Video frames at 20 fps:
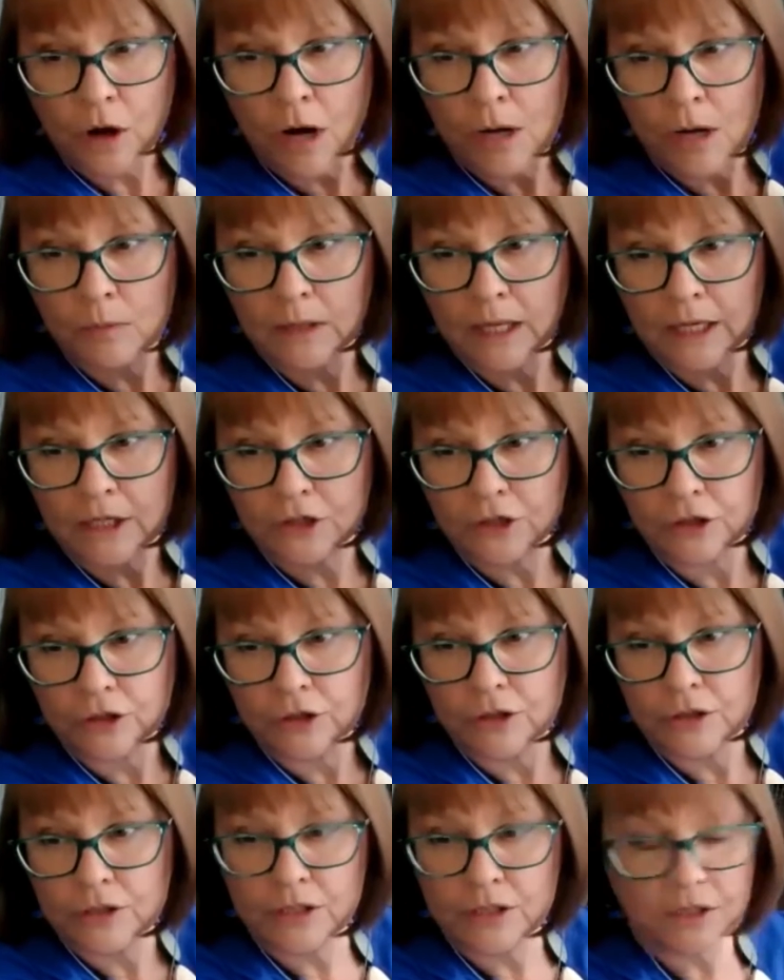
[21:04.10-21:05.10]
I will actually
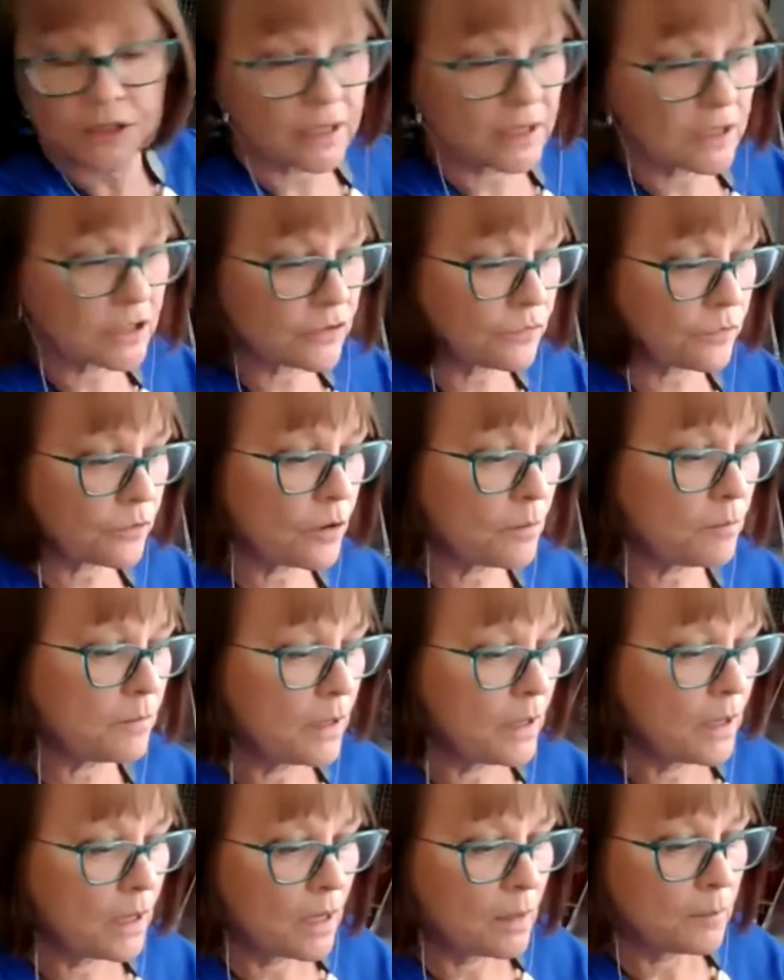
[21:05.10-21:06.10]
use to teach from.
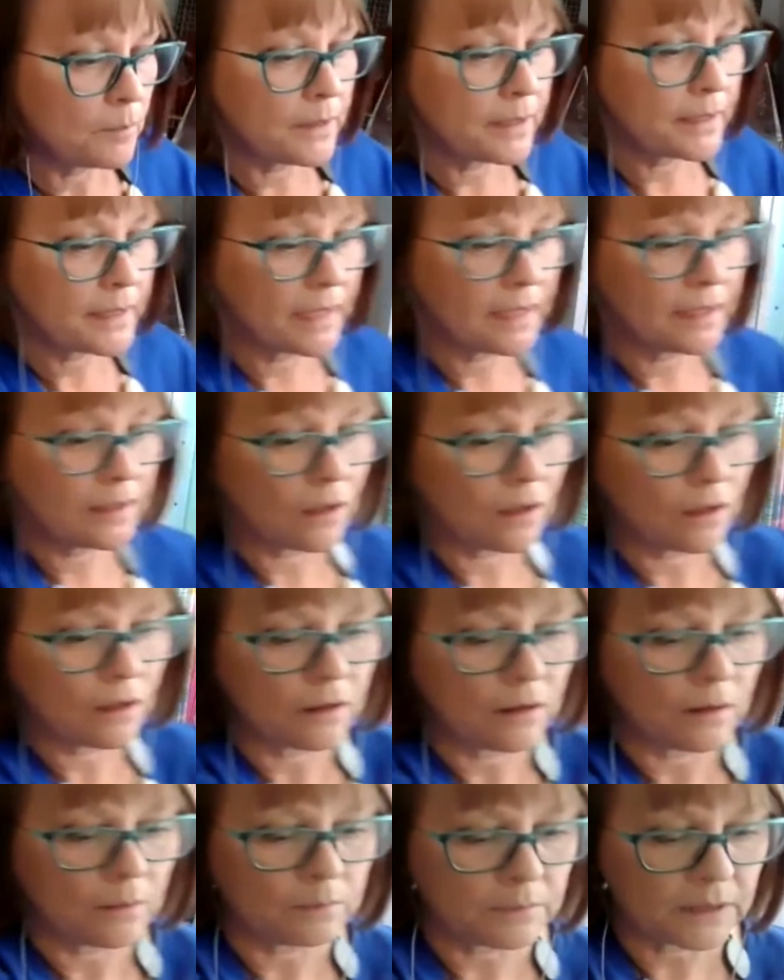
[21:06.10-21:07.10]
But again,
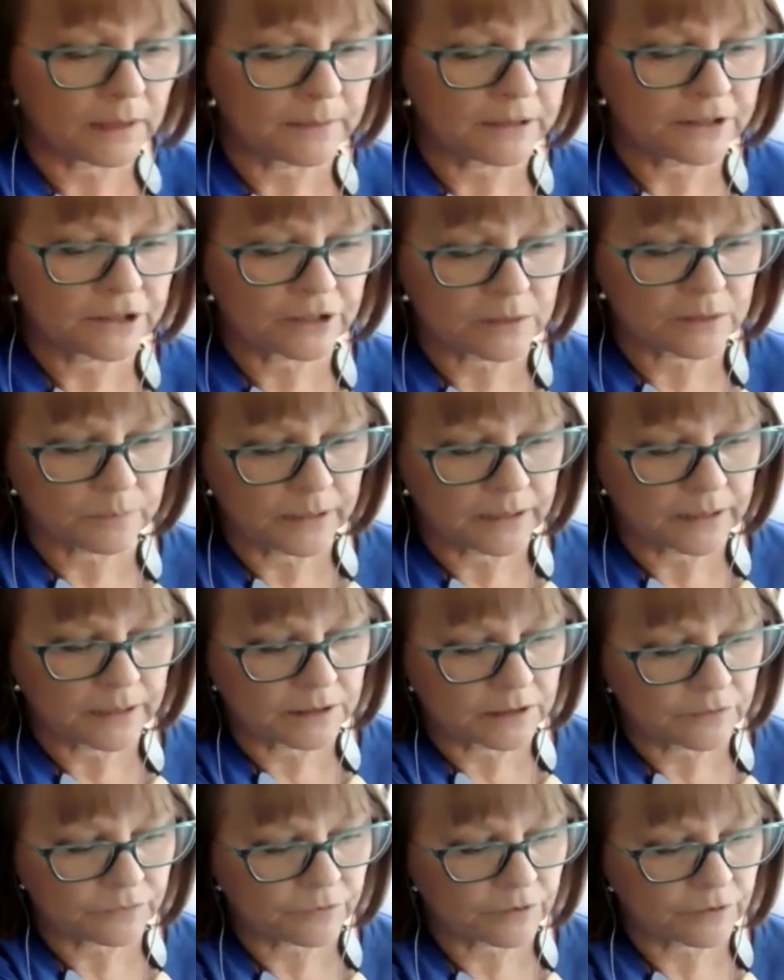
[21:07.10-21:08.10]
let me just pick a
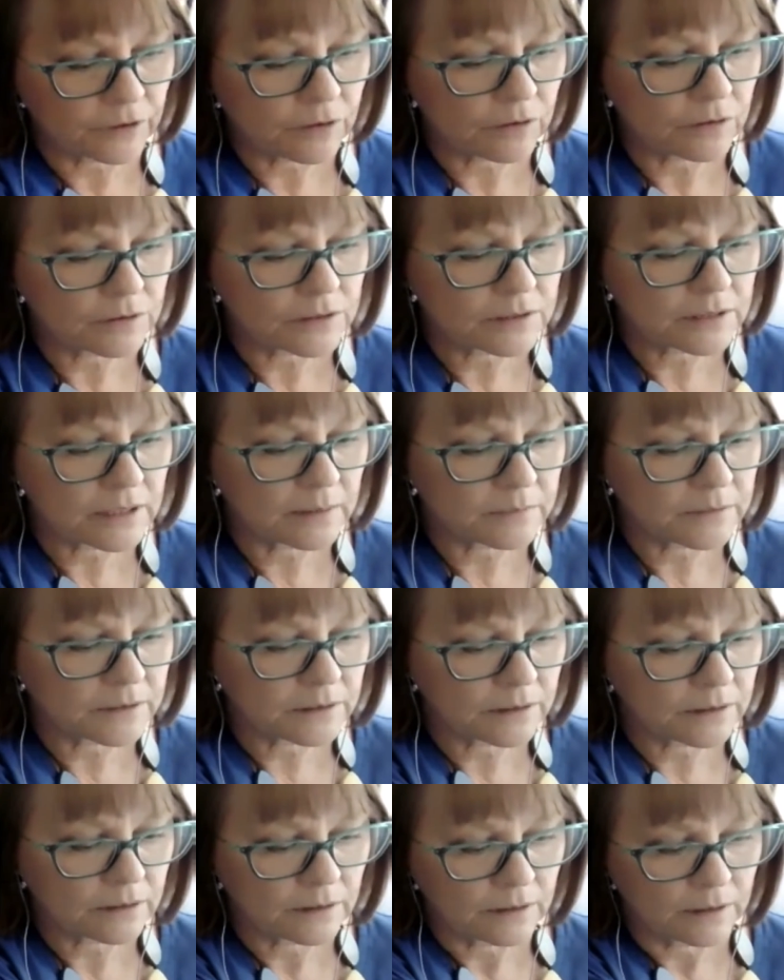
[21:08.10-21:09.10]
different
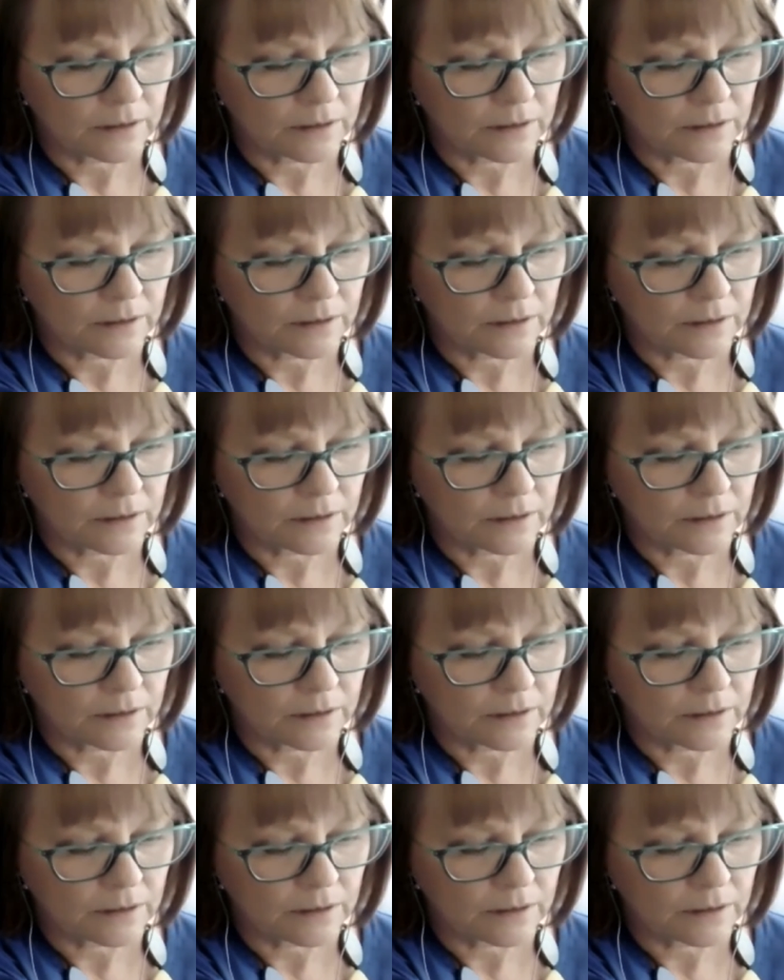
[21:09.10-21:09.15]
concept.